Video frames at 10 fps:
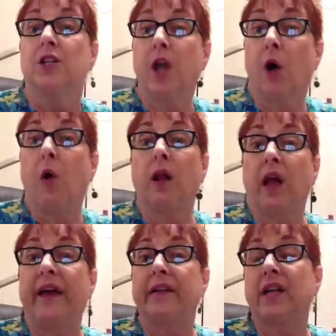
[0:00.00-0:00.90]
So, a
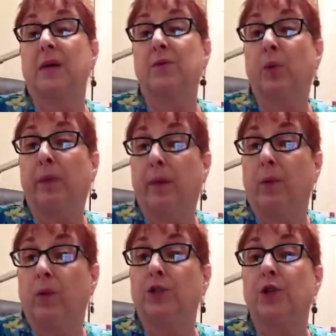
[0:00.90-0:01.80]
lot of times, what
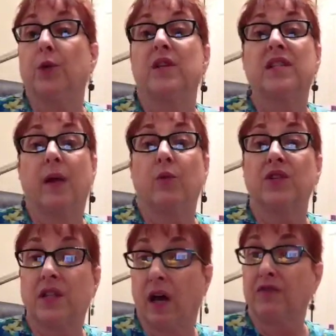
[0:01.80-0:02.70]
people will do is they will
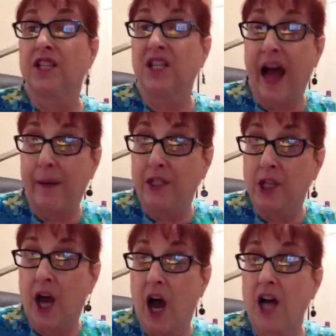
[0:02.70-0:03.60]
self
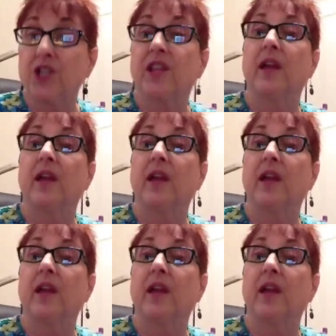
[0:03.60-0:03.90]
sabotage.